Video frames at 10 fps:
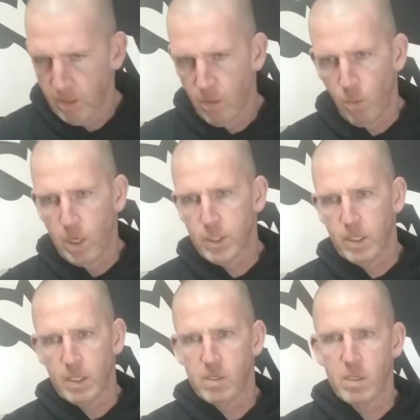watching
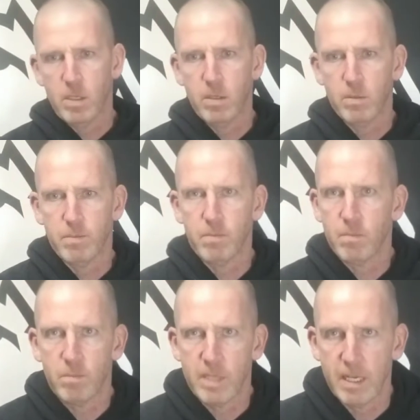this and you
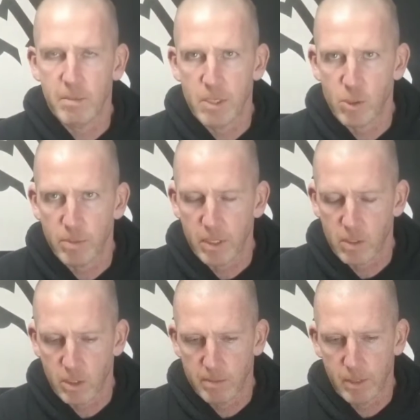tend to be super
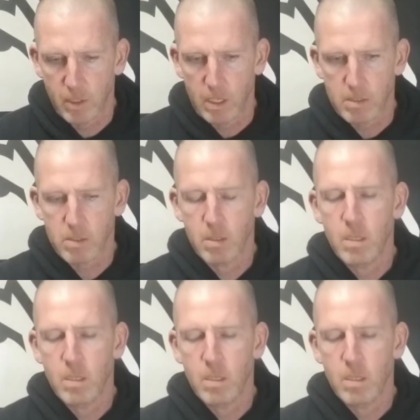concerned about cost.